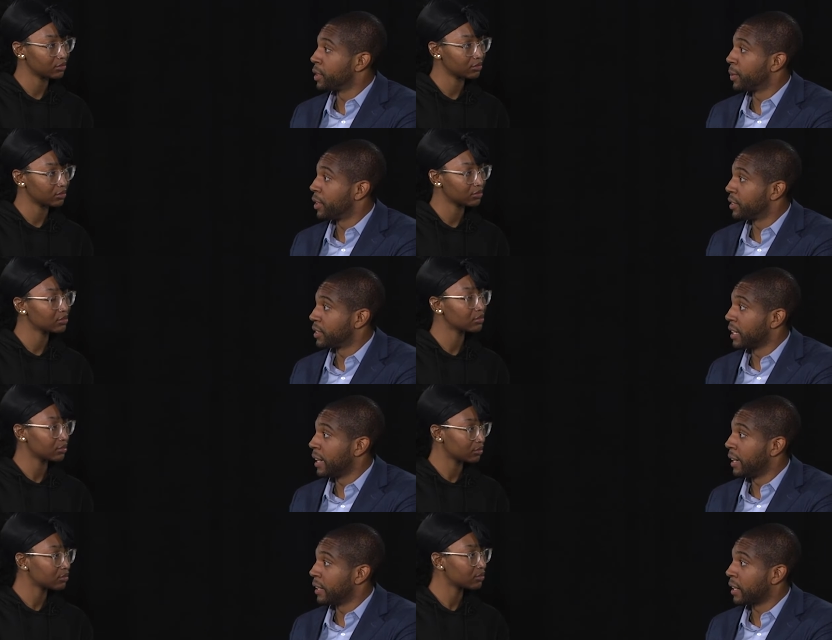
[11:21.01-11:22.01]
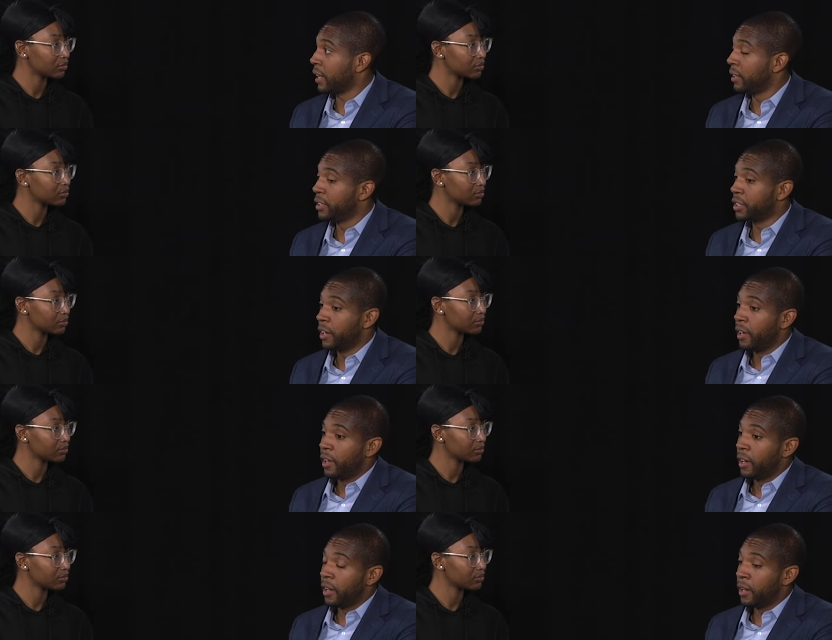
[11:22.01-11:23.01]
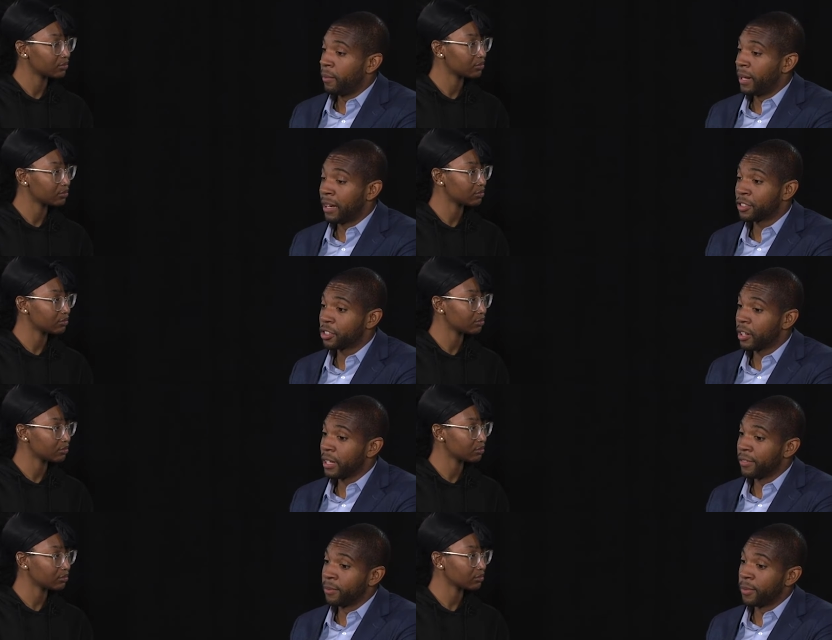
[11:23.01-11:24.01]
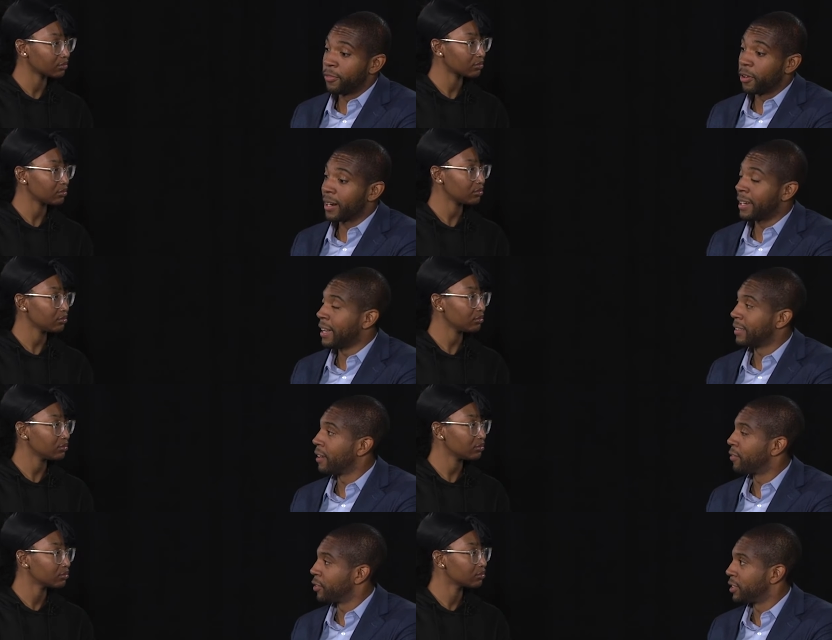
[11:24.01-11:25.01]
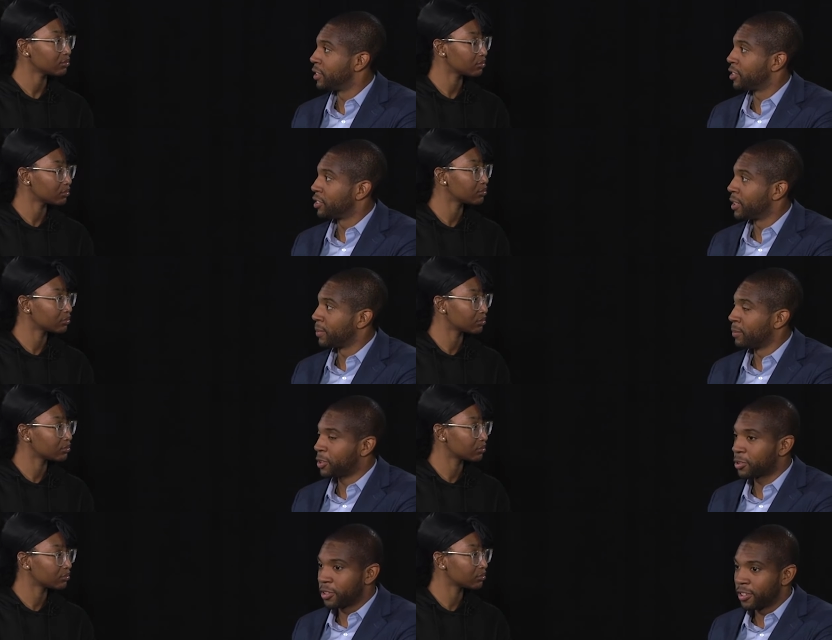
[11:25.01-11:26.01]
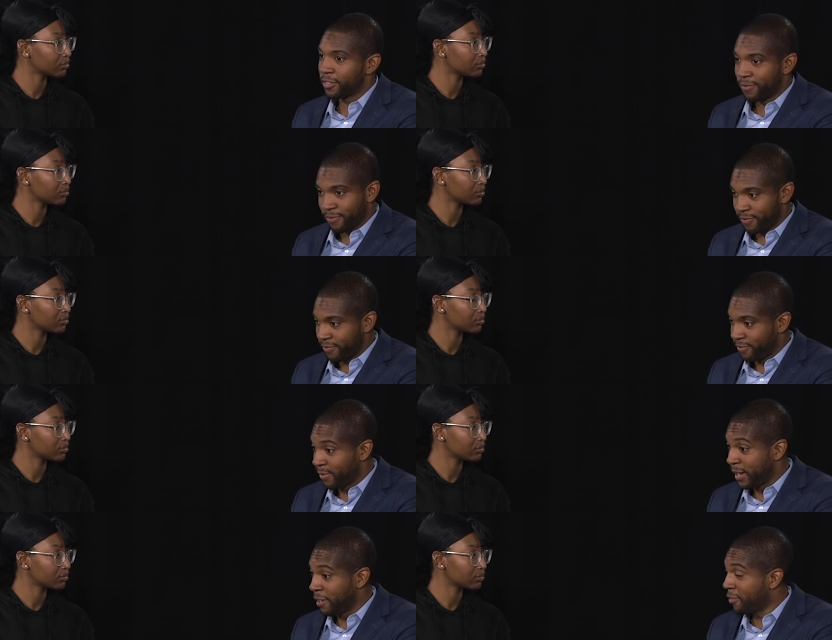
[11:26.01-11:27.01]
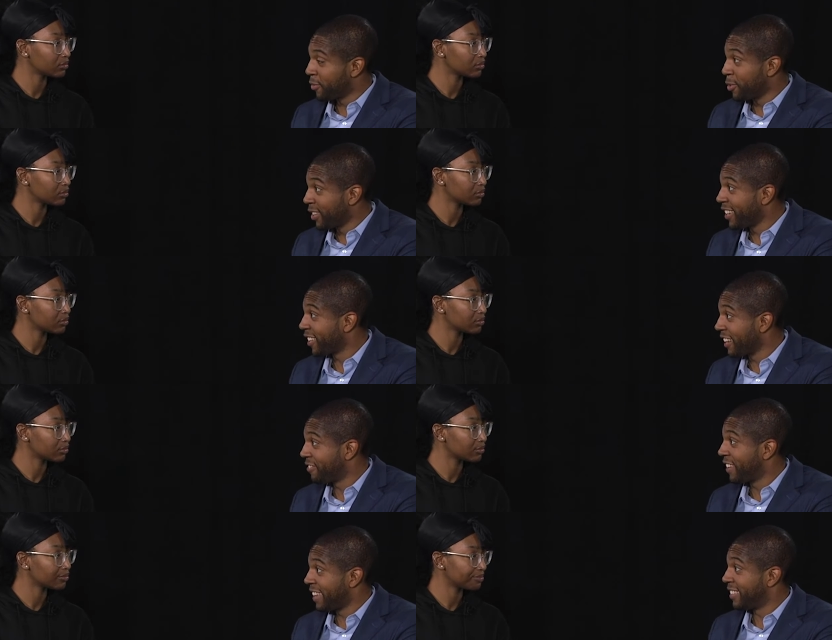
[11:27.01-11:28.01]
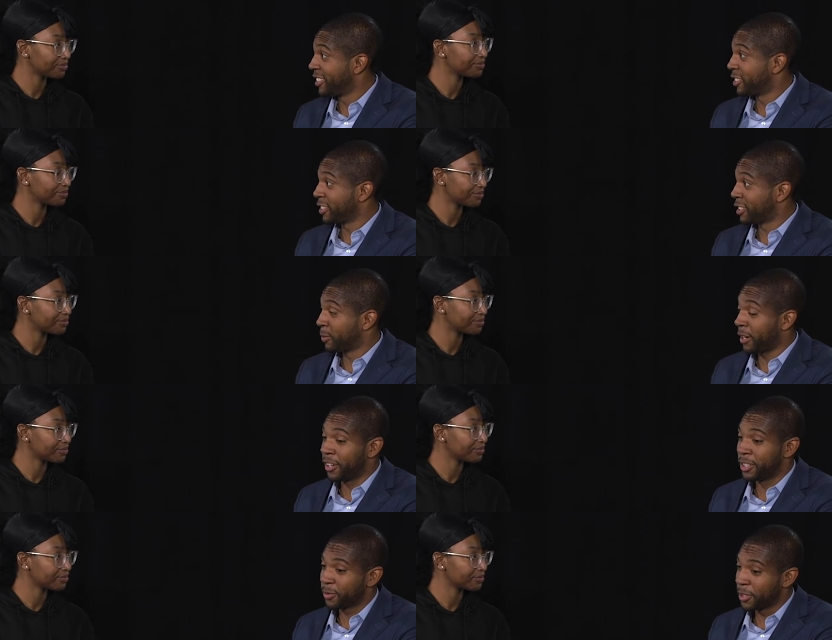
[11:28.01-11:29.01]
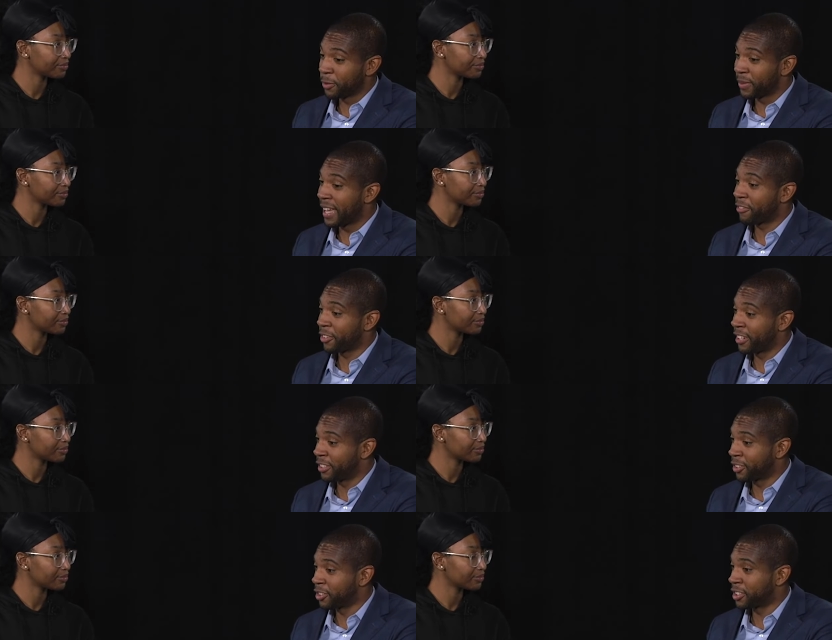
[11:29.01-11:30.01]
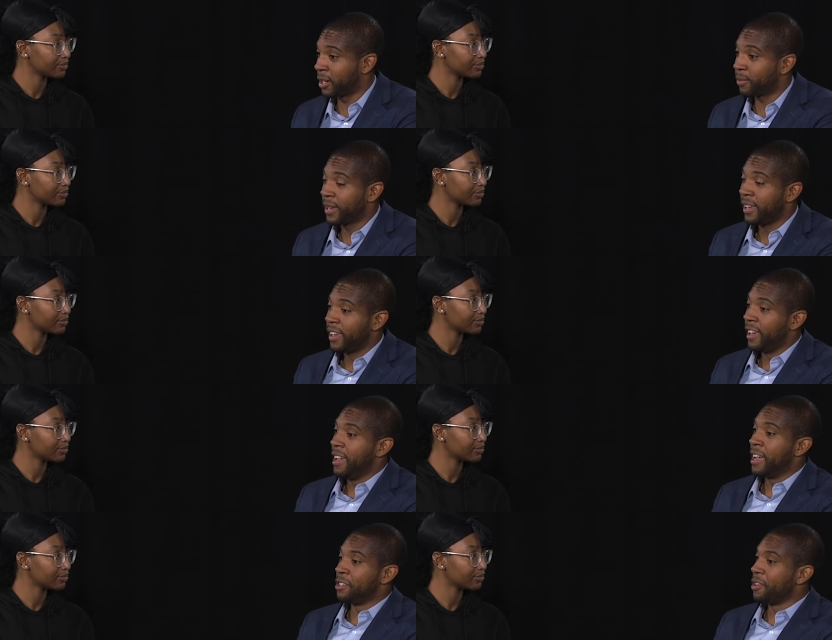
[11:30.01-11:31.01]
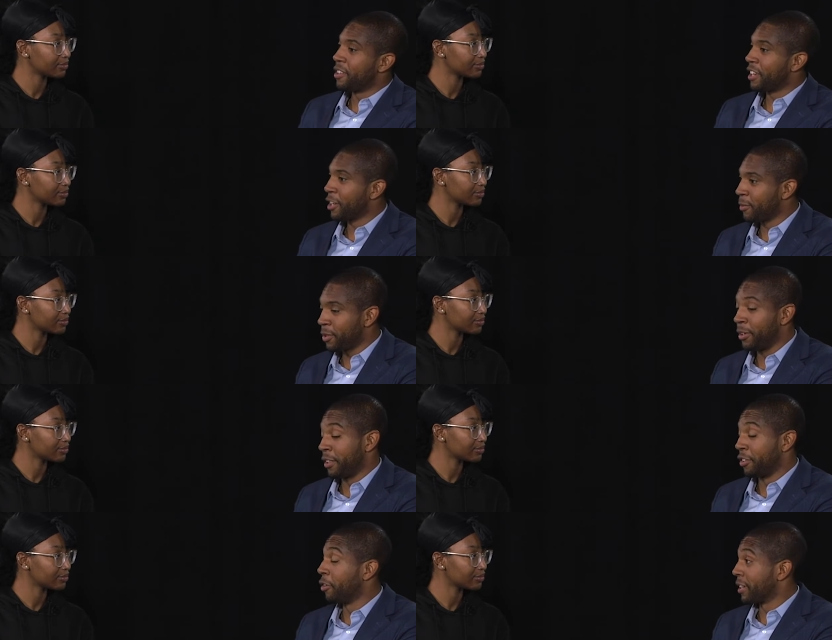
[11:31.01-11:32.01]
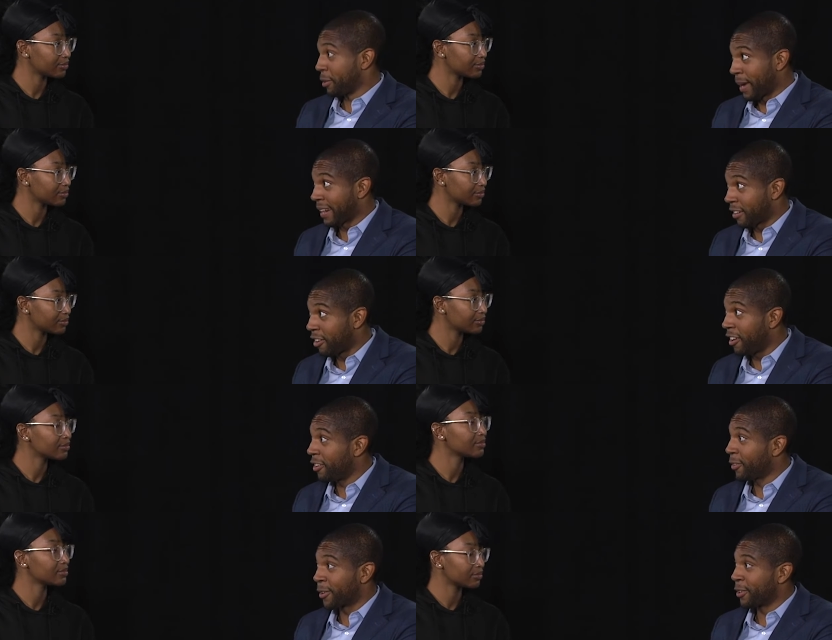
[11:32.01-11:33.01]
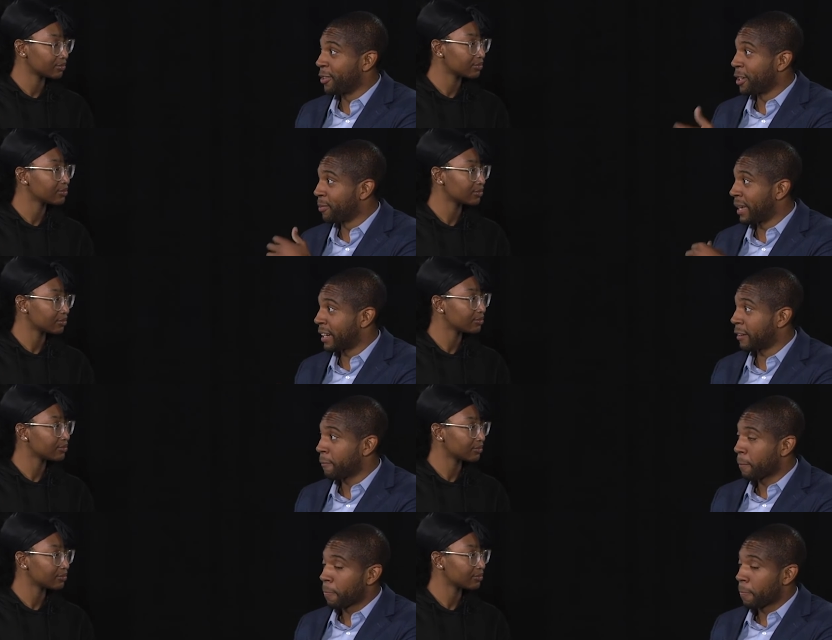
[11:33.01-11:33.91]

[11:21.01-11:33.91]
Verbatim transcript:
Speaker 1: experiences I had in college. Um, and I'll start even before I got that first internship. I'm sure many of you here have had this experience where you apply for an internship and you either hear you either don't hear back at all or you hear back